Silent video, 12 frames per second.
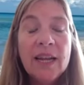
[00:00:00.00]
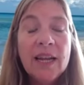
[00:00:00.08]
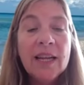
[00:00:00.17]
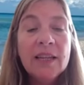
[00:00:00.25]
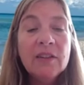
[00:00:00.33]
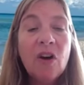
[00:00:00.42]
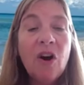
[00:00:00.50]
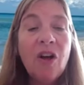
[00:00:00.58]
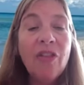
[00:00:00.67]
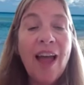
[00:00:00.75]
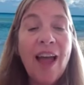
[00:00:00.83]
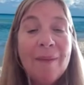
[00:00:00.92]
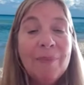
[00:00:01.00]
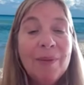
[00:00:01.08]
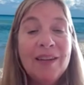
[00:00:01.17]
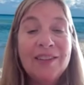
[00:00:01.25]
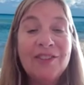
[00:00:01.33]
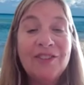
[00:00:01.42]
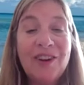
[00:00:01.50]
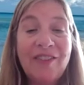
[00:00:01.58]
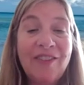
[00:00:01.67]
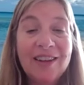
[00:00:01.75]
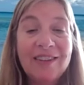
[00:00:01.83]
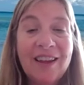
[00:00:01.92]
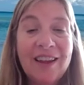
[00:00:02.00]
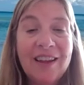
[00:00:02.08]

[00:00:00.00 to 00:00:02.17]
It's called the happiness trifecta.